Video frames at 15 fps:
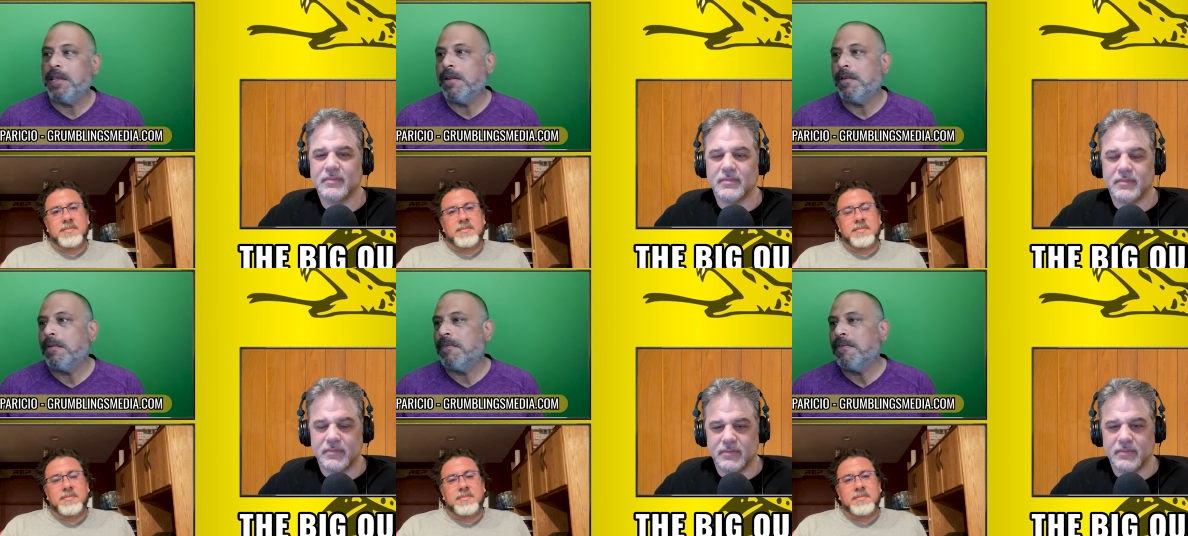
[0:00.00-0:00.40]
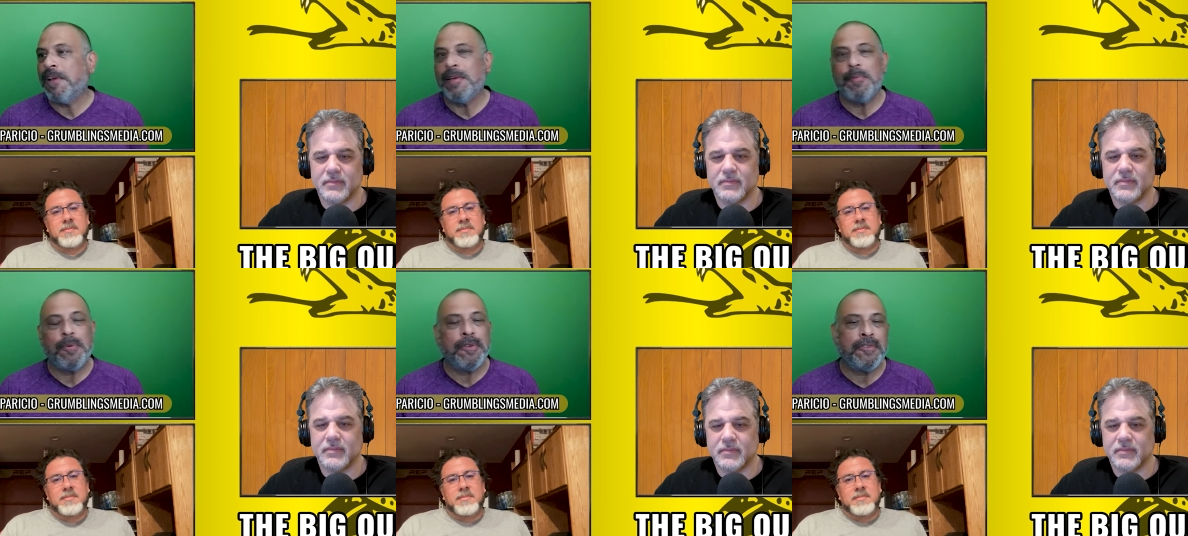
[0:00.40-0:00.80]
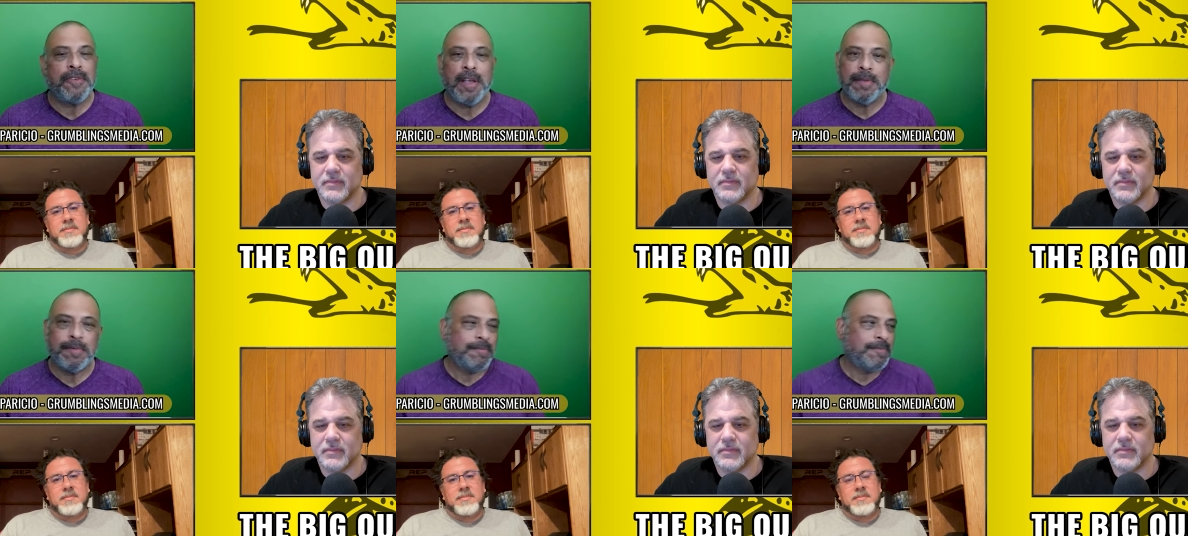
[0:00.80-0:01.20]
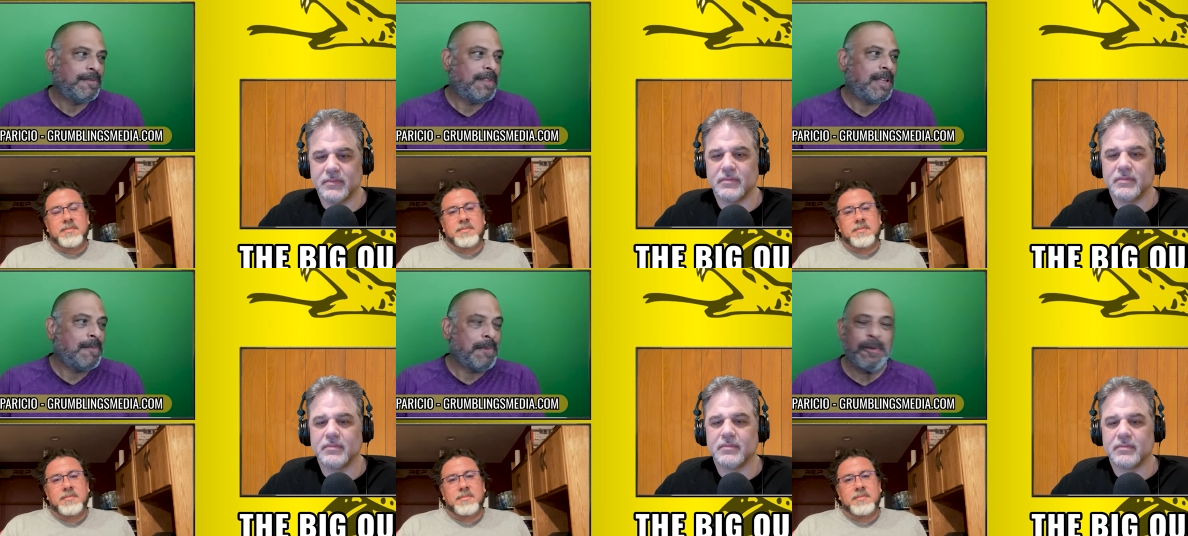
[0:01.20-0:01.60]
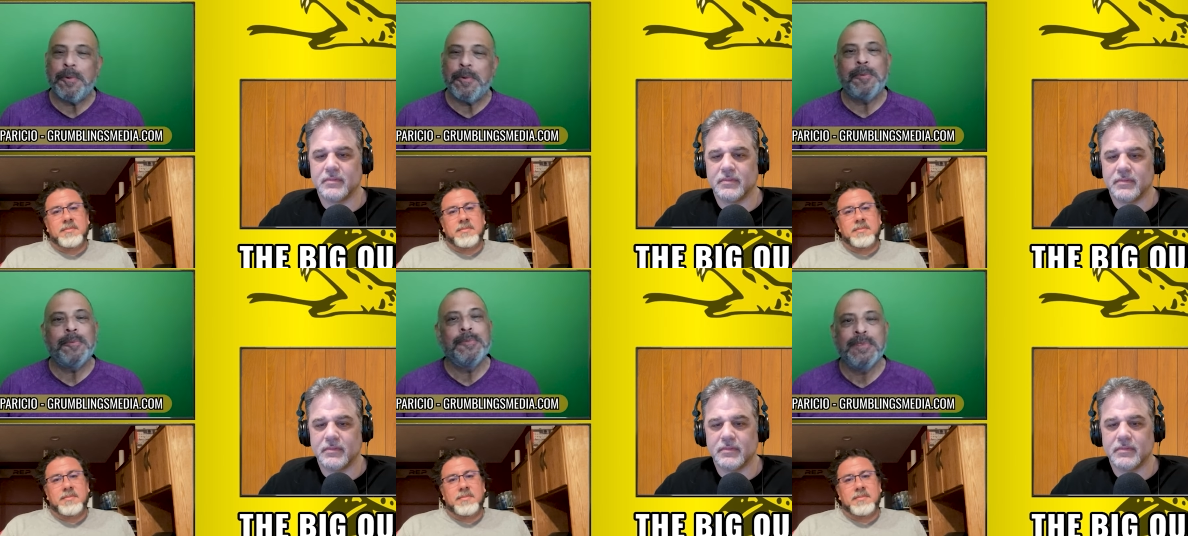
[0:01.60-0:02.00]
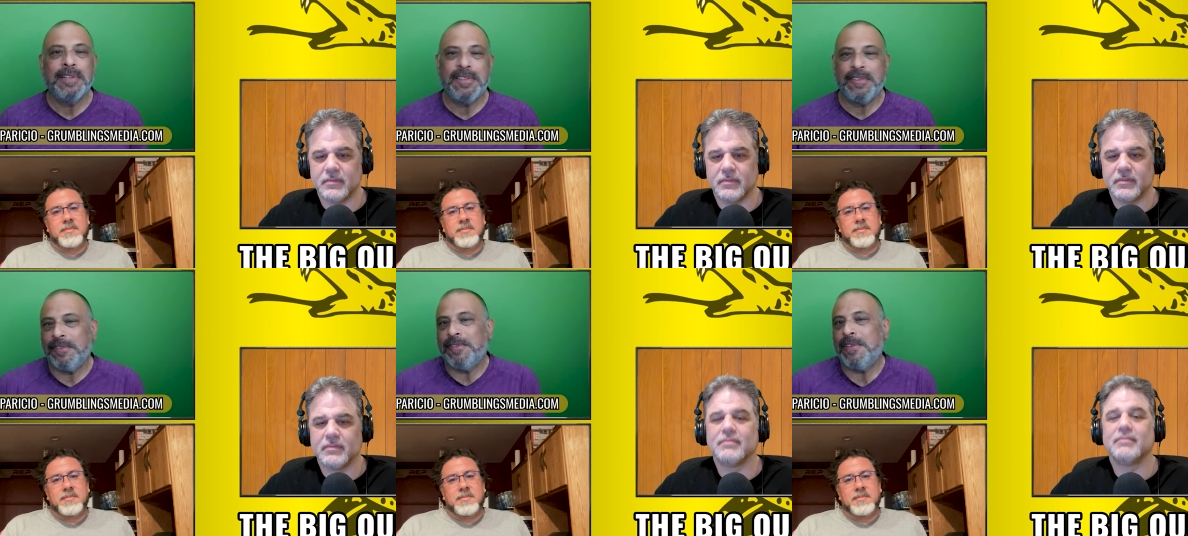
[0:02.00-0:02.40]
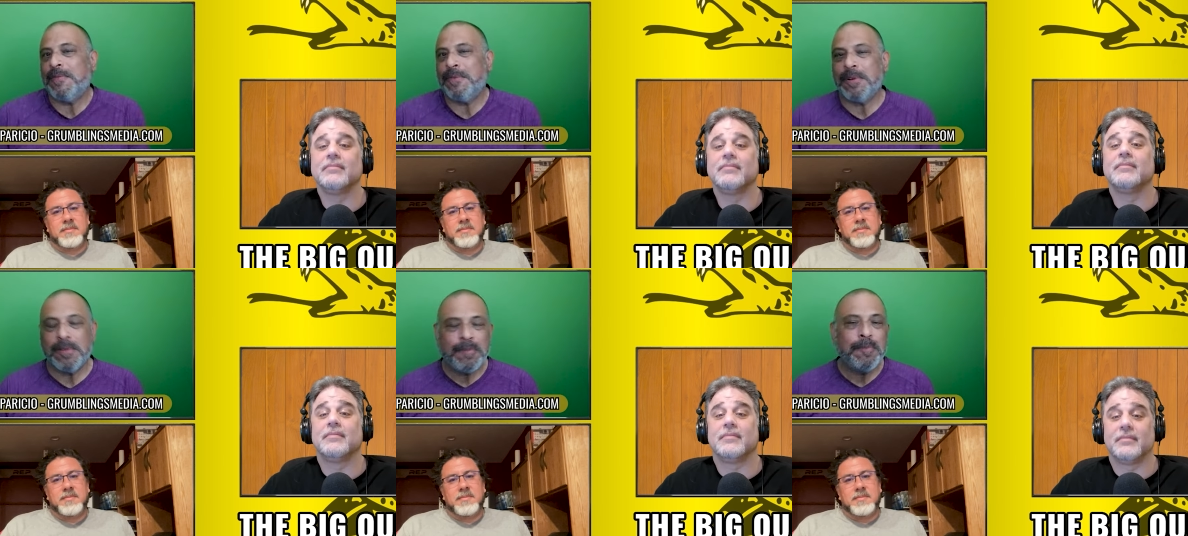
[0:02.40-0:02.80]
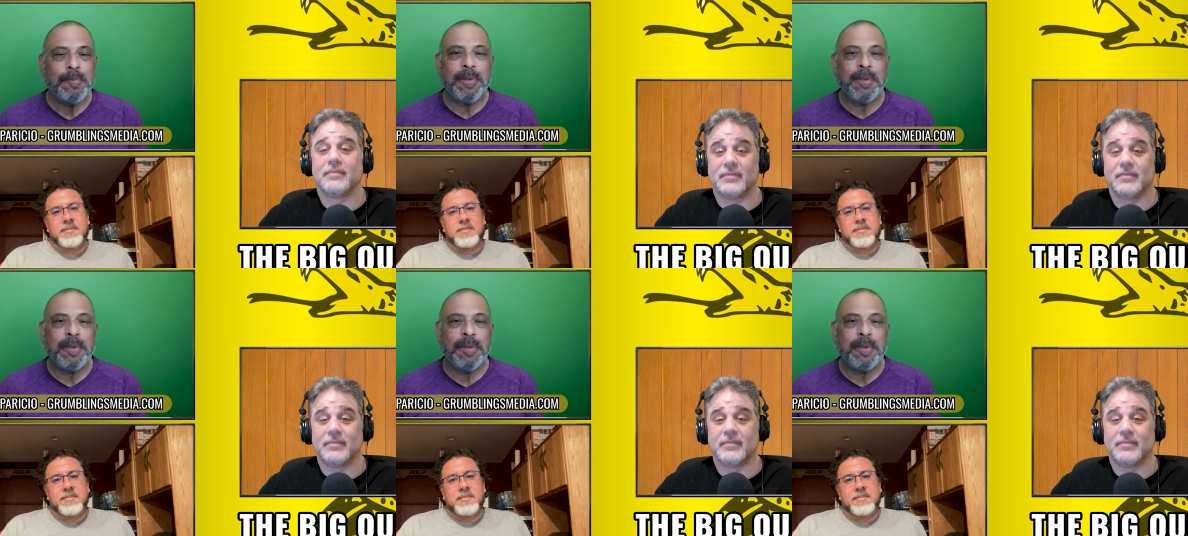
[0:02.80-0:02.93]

Speaker 1: you know, a five point shot, that'd be cool. It's just different.